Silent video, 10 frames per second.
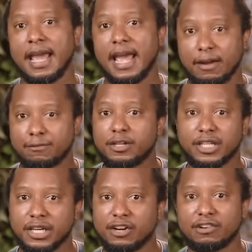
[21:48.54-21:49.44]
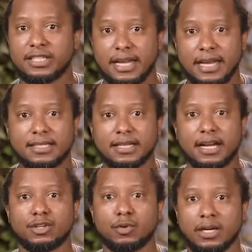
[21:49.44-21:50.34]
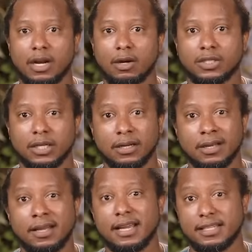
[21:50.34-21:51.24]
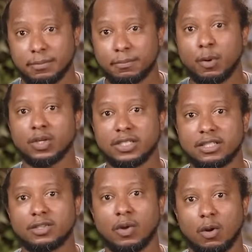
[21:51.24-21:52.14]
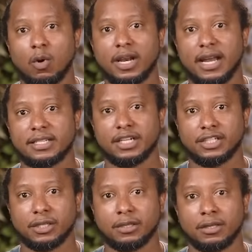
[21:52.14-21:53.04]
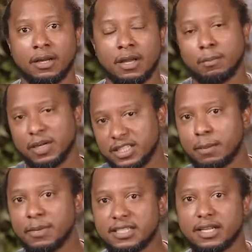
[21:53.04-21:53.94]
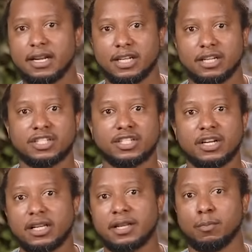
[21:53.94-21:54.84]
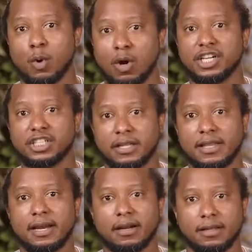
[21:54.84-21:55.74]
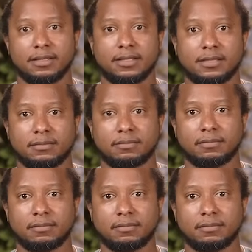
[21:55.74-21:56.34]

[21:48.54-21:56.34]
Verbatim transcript: Every security incident you encounter is important to an organization, but some incidents are certainly more urgent than others.